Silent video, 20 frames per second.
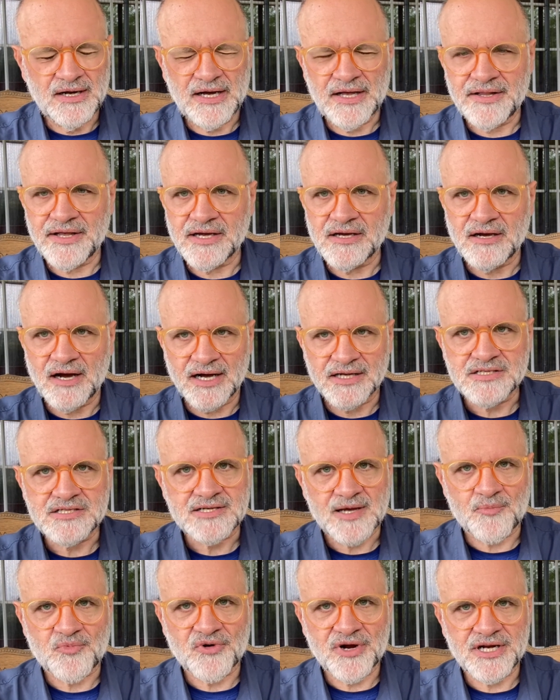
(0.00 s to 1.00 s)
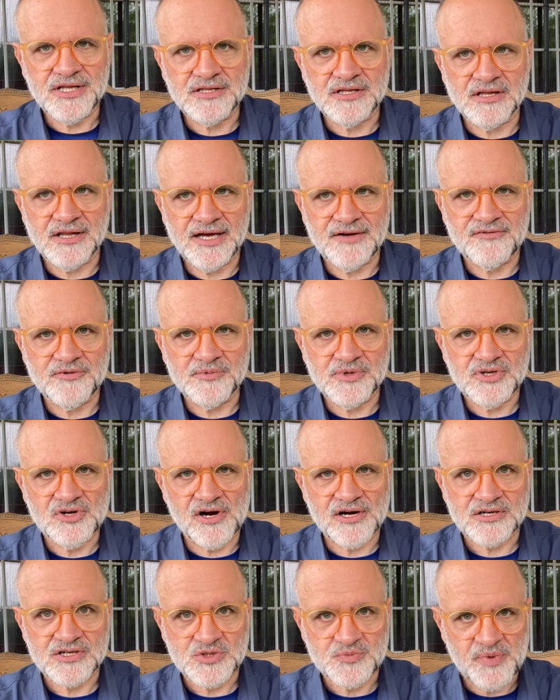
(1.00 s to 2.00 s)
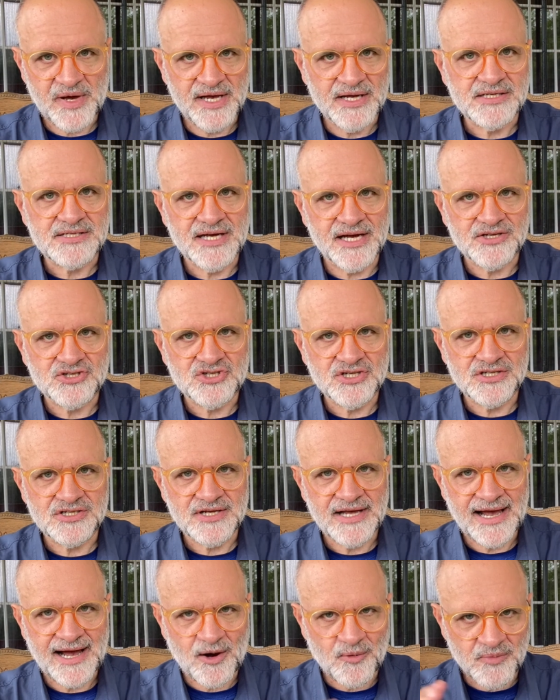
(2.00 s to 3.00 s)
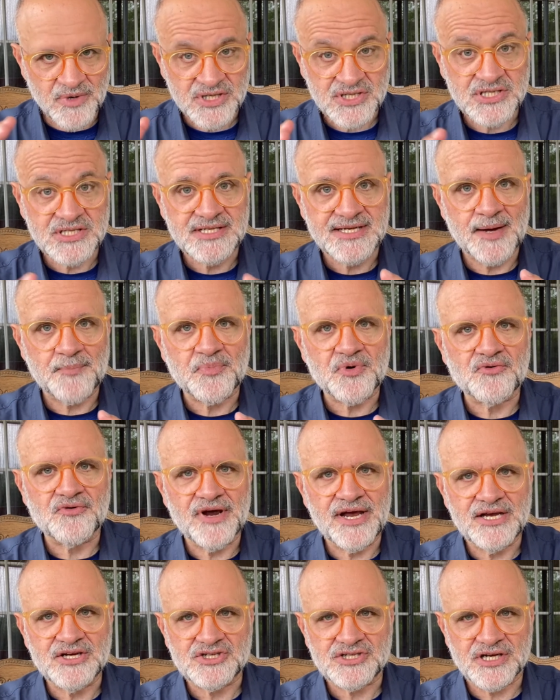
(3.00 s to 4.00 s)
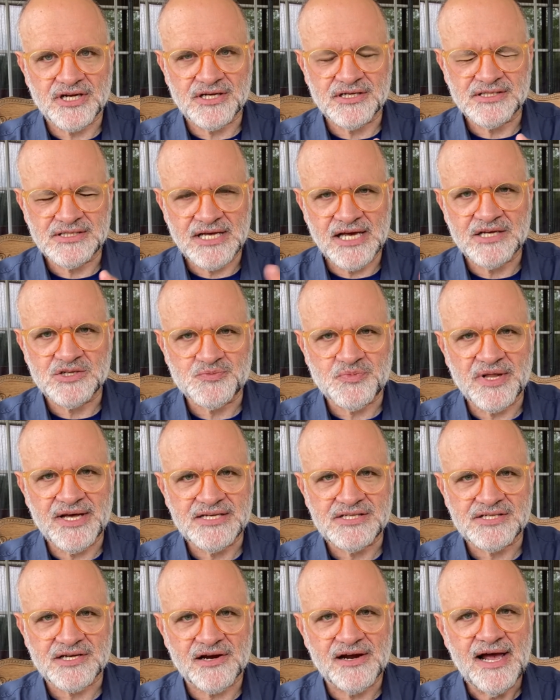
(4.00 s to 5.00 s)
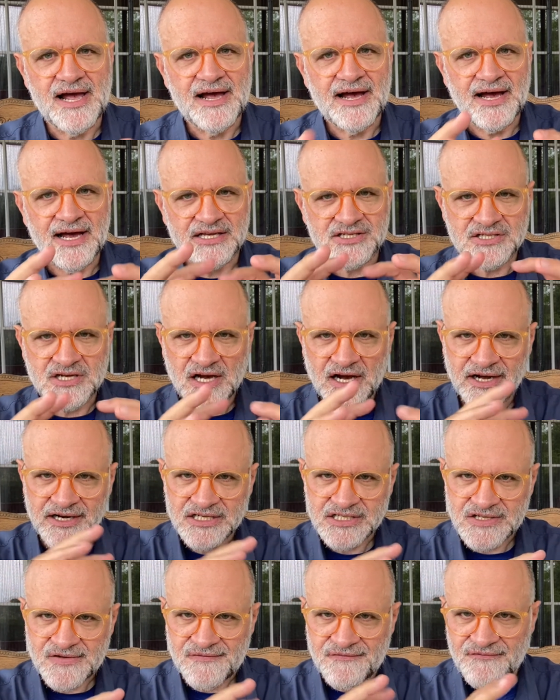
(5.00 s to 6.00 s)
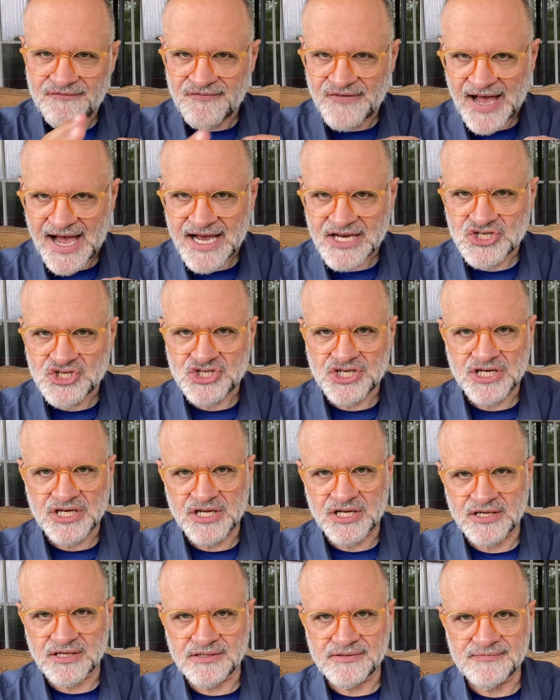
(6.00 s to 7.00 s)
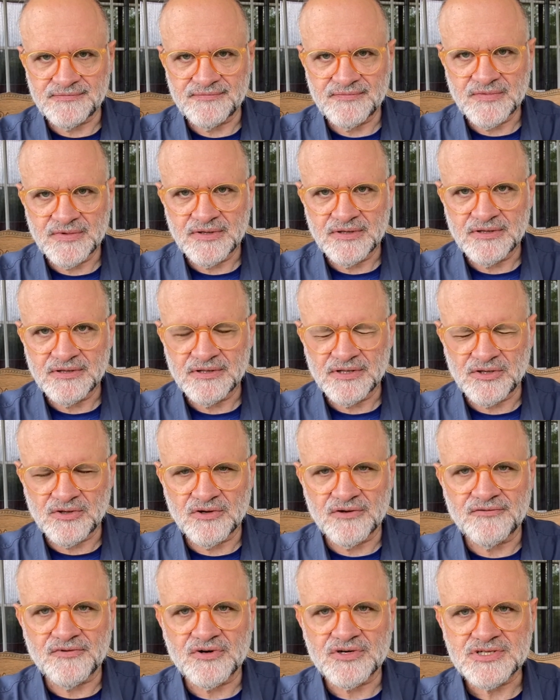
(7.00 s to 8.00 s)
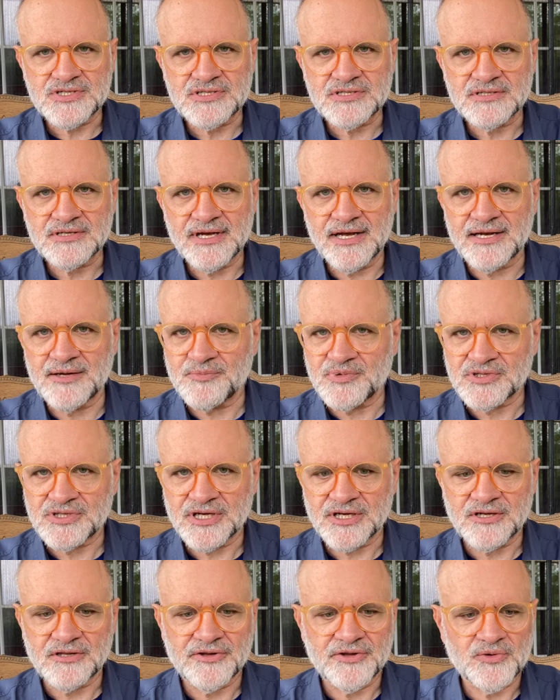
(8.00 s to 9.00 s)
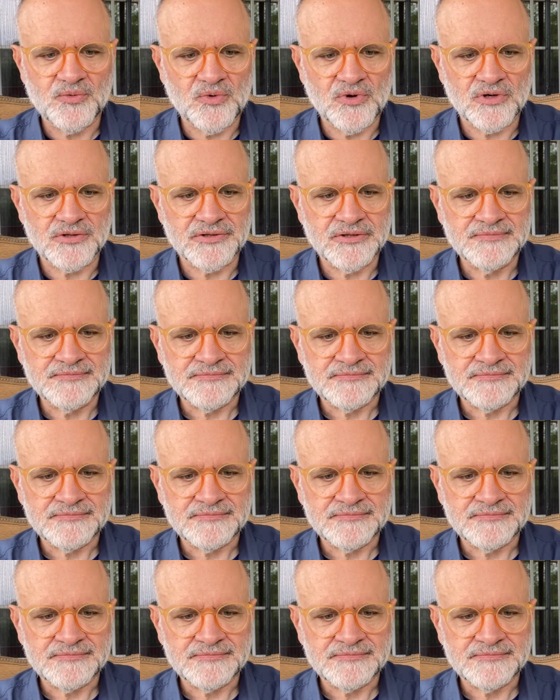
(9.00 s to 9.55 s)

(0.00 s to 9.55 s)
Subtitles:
And then God separated the light from the darkness. Pay attention to how much separation takes place here as God is fashioning the universe, and in particular the world.